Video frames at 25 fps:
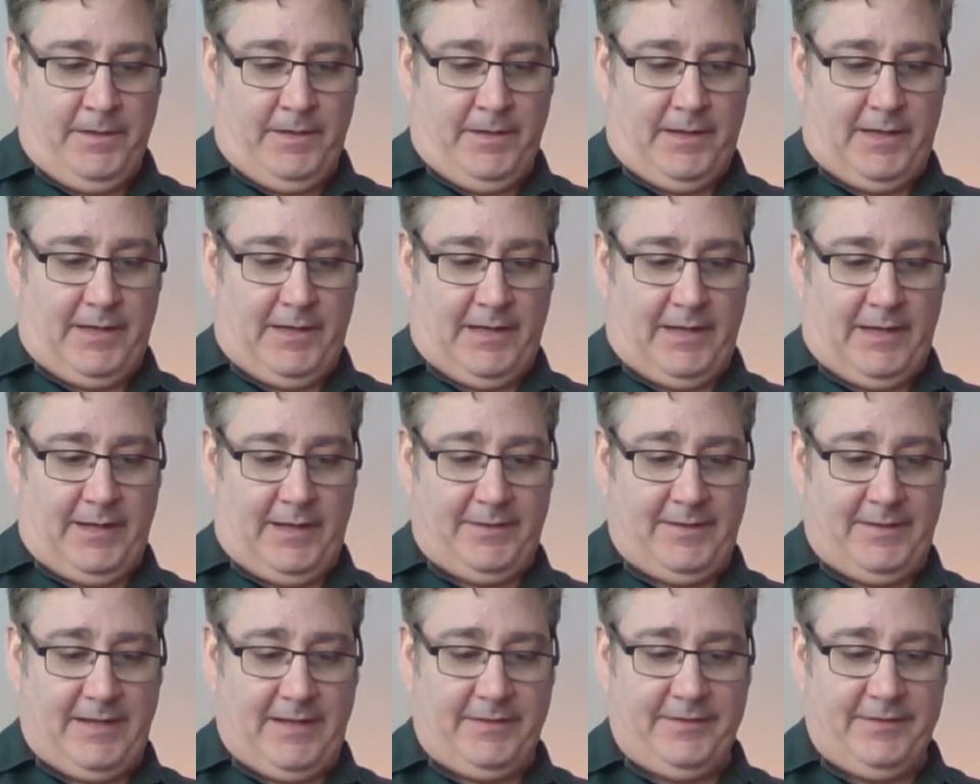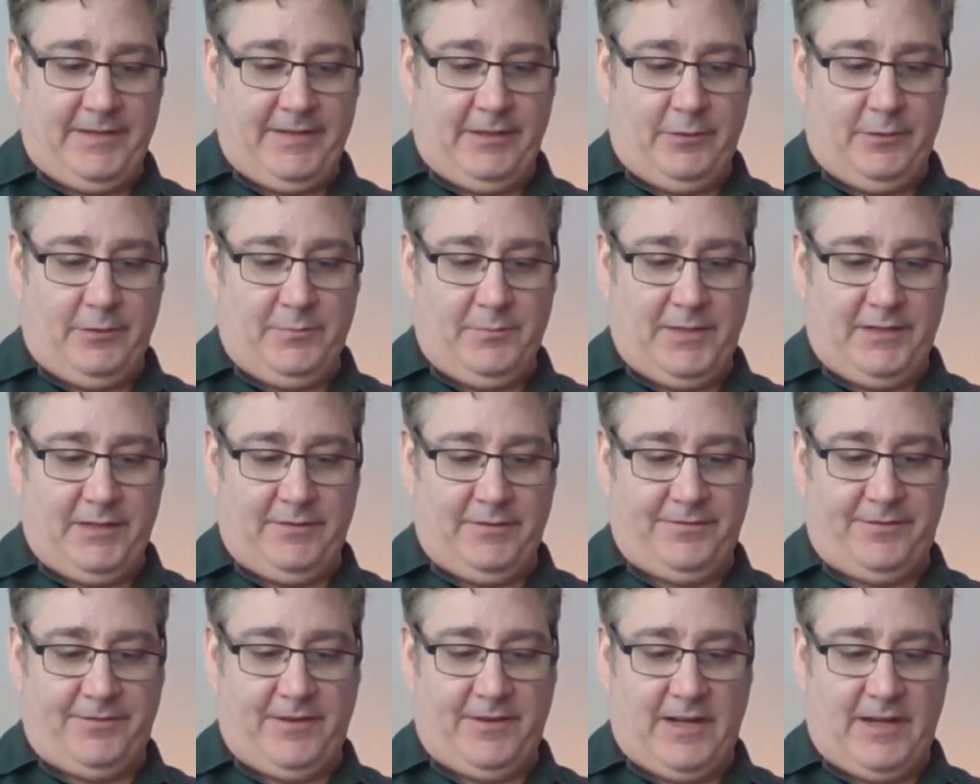Textile
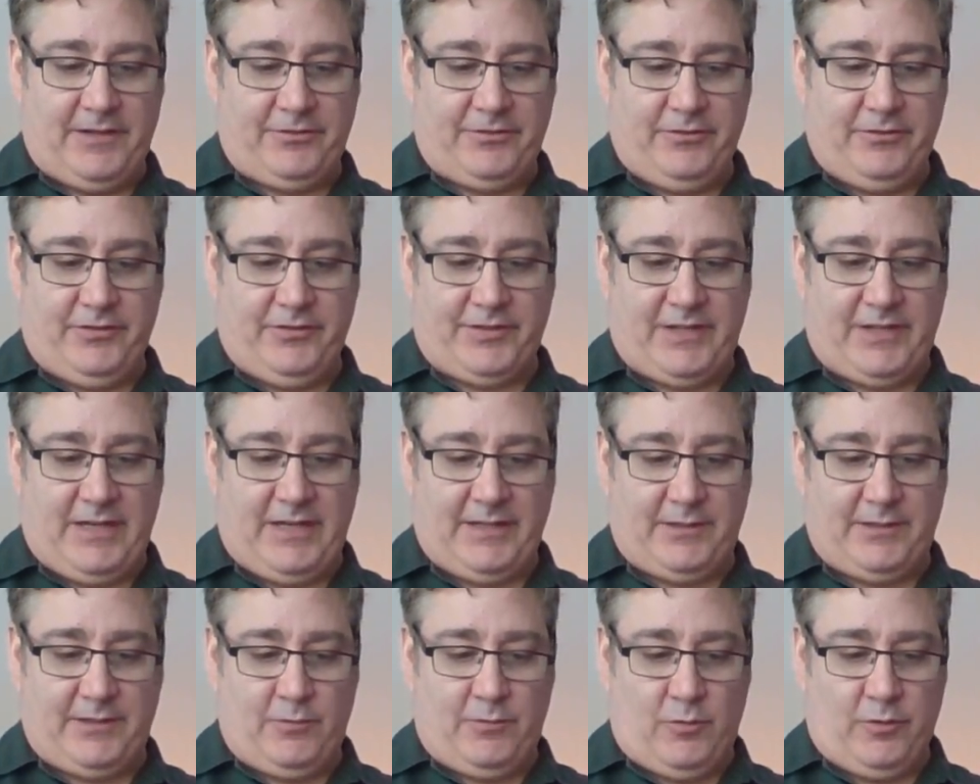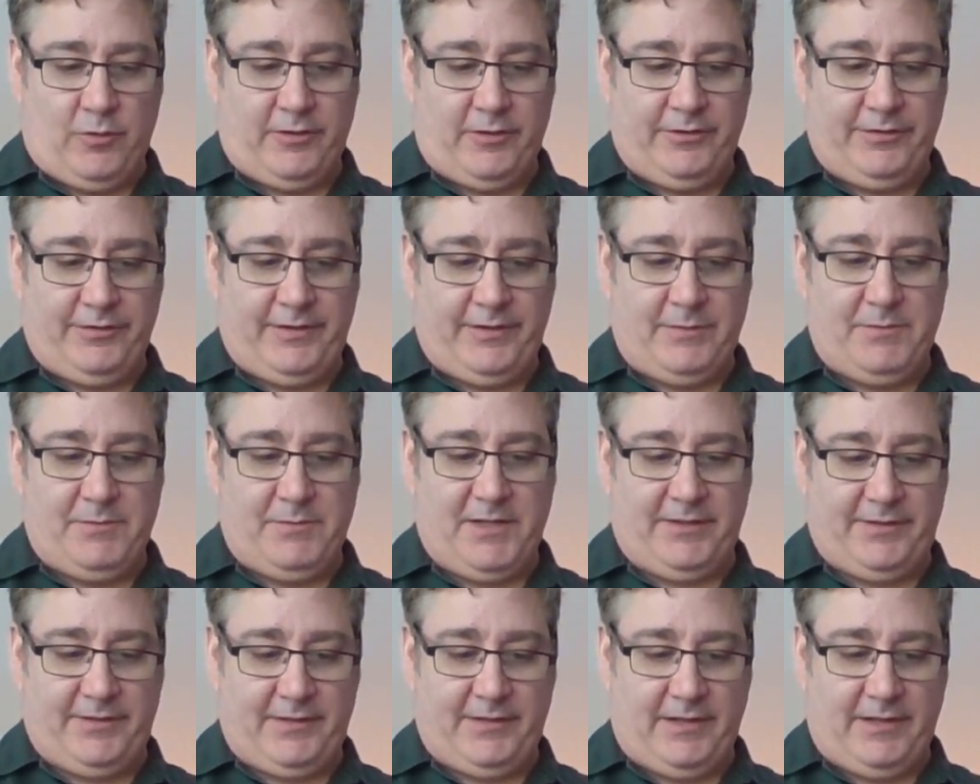manufacturers cut corners to
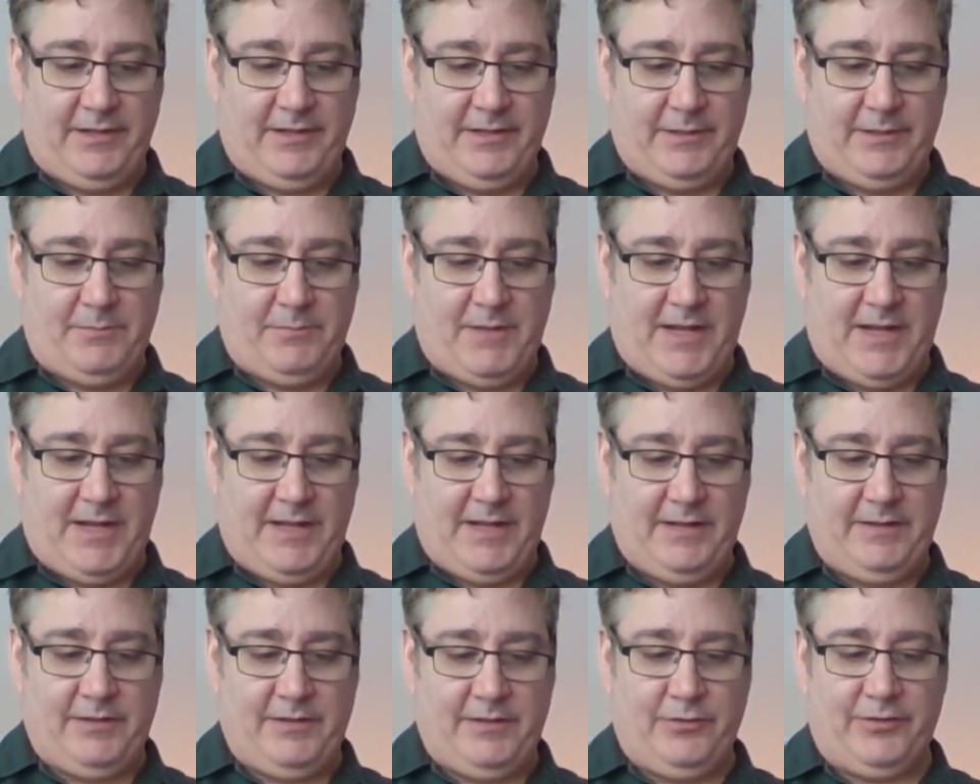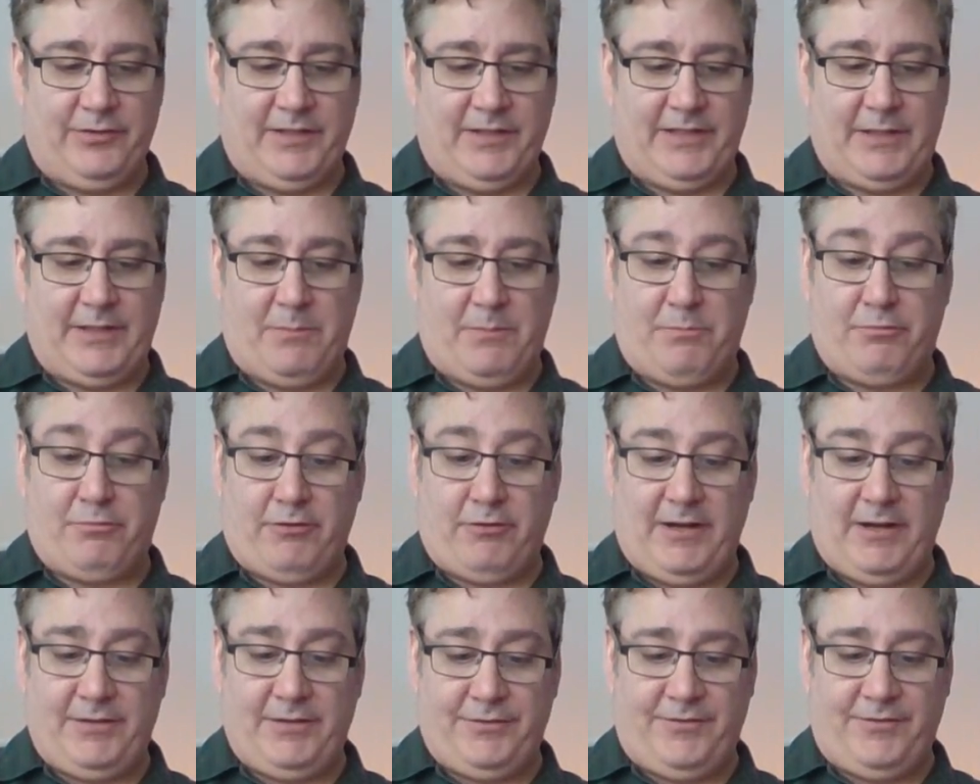meet sudden demand using
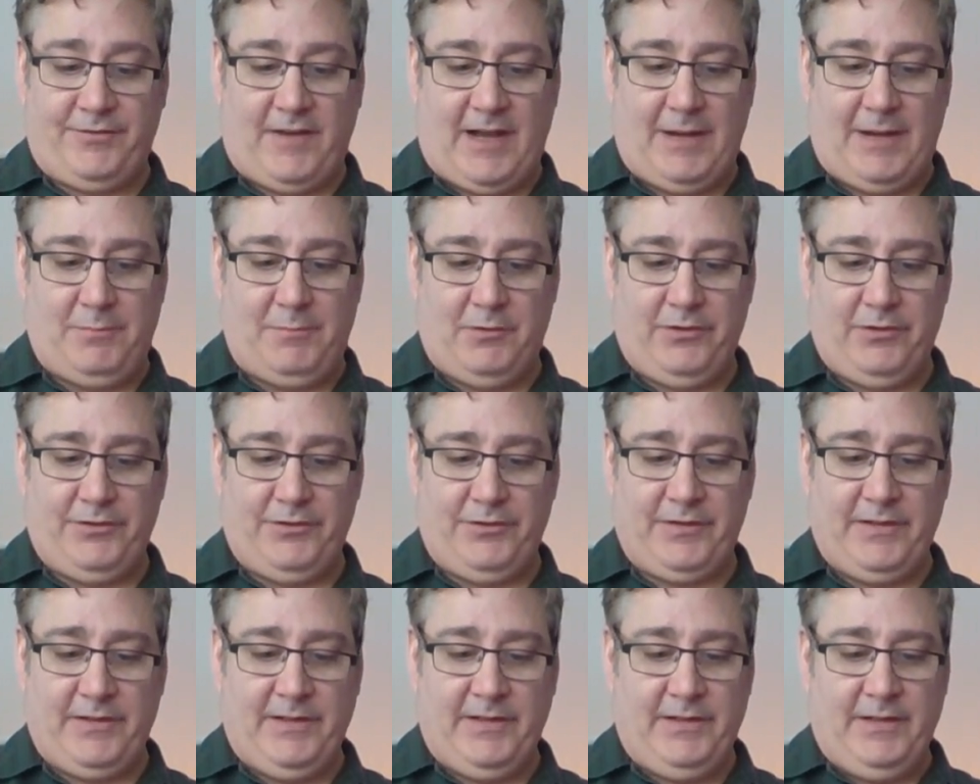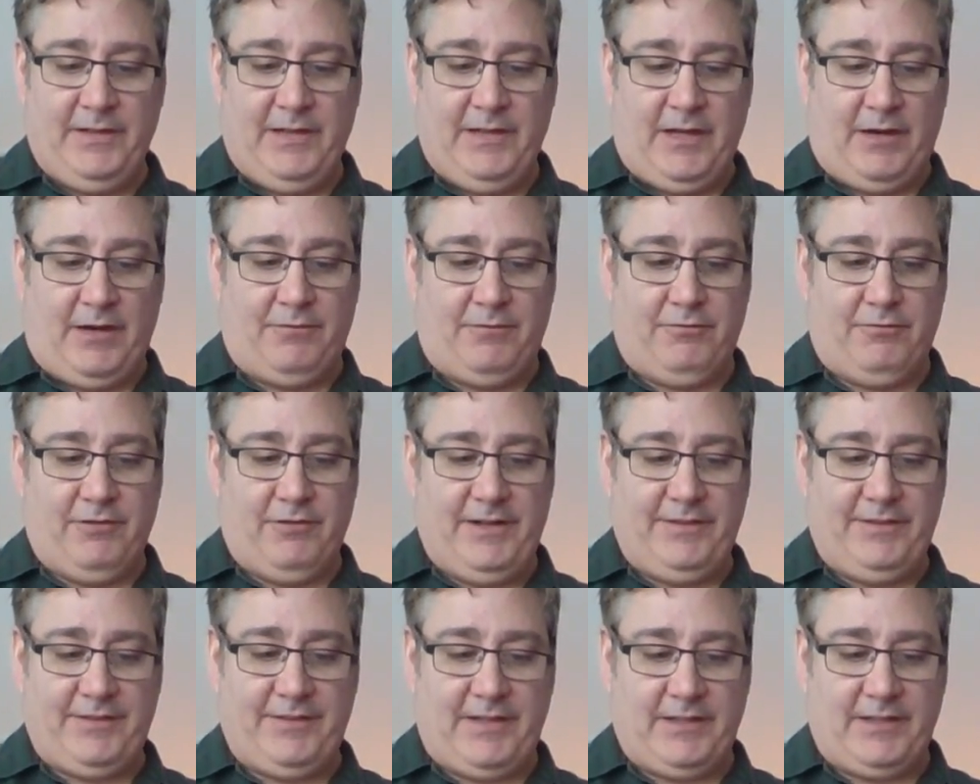compressed fibers of
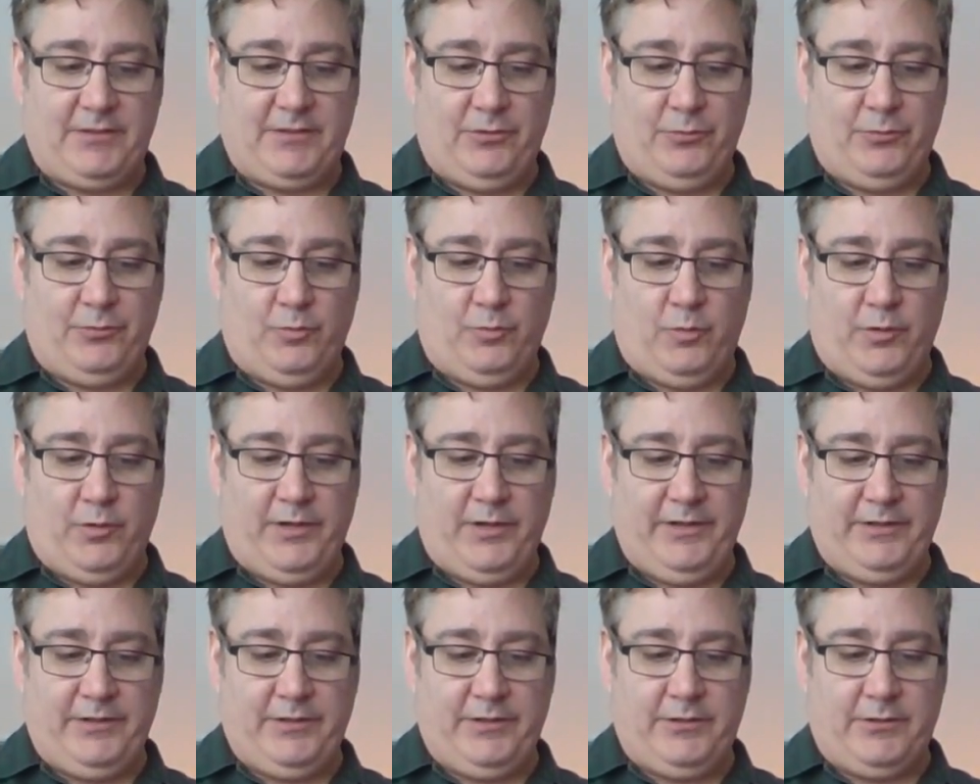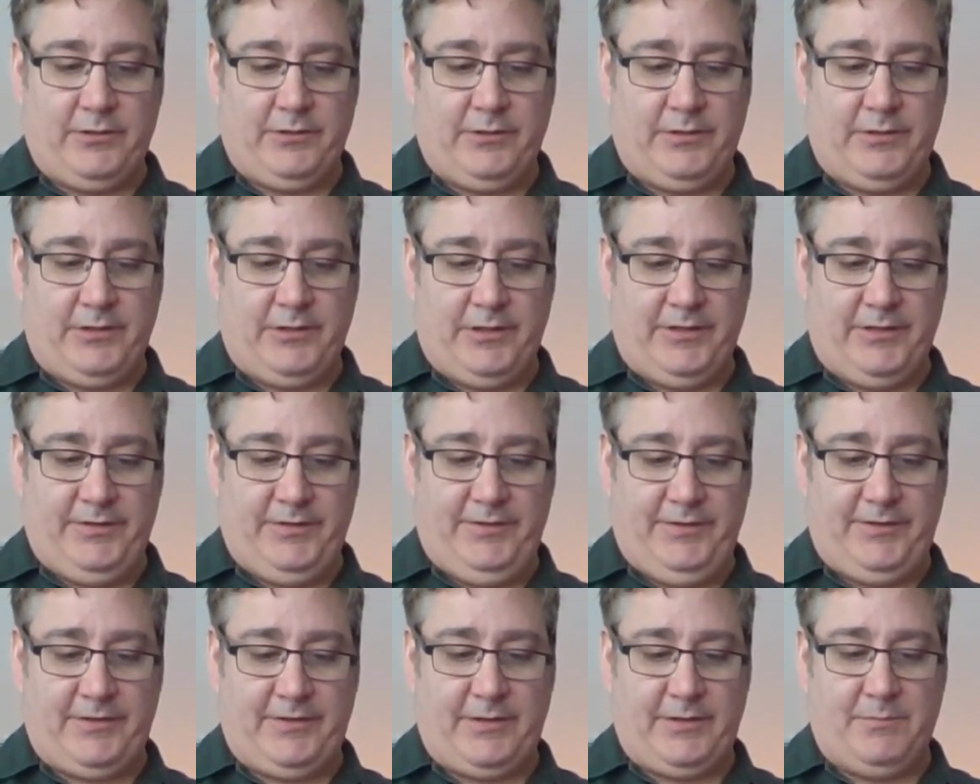recycled wooden
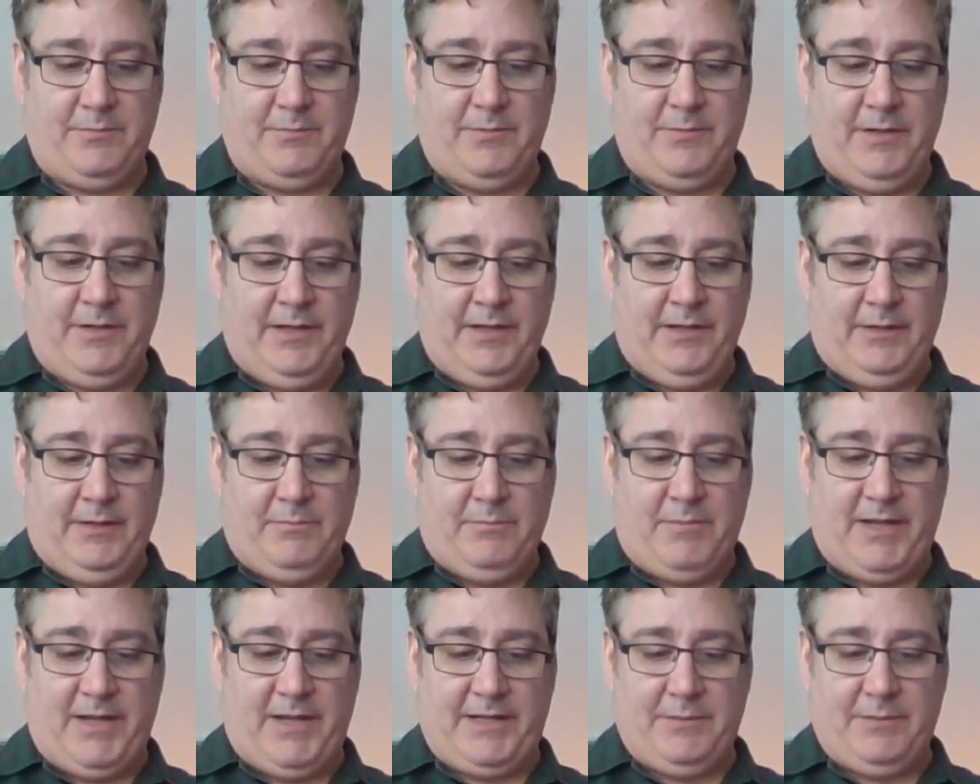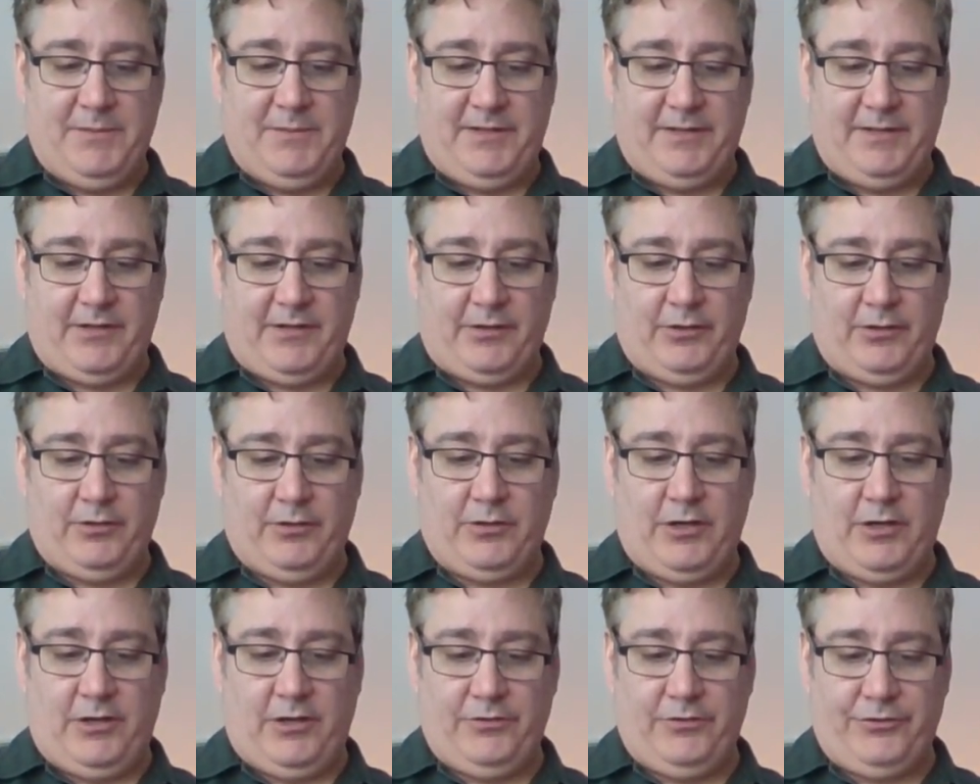goods to make a material
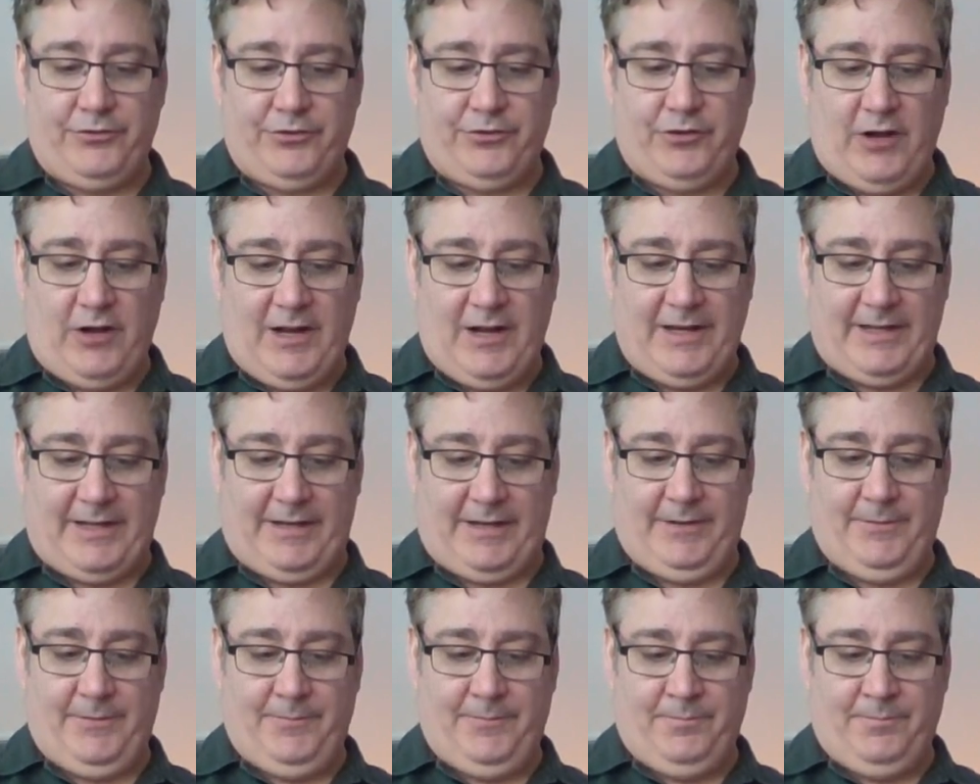called shoddy.